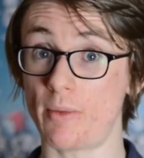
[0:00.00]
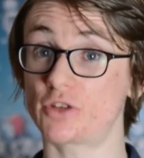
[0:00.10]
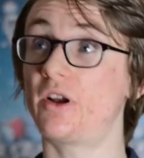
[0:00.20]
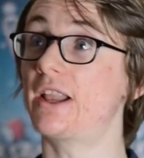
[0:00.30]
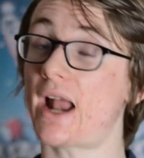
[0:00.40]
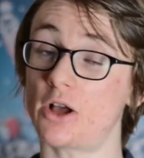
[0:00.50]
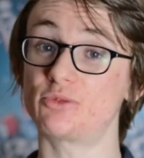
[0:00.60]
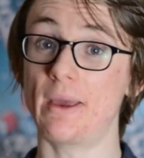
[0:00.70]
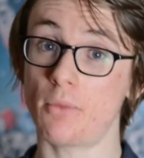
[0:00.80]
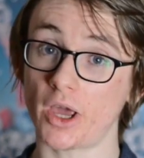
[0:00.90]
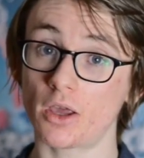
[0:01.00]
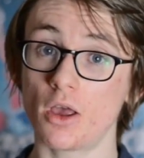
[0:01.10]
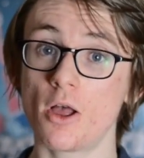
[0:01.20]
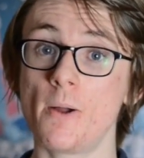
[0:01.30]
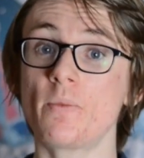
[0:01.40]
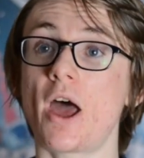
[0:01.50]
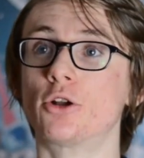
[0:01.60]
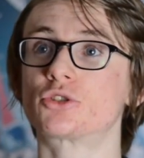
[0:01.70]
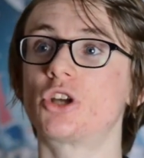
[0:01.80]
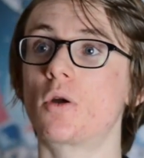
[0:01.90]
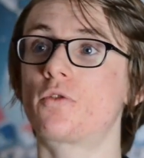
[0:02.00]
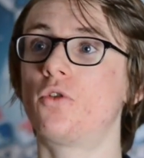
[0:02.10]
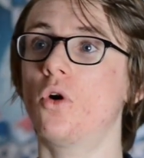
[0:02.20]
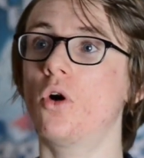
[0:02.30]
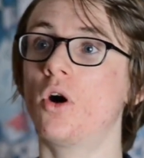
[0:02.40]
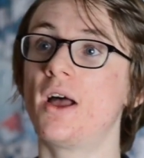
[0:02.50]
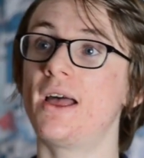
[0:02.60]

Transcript: best friend and housemate Mike, and also for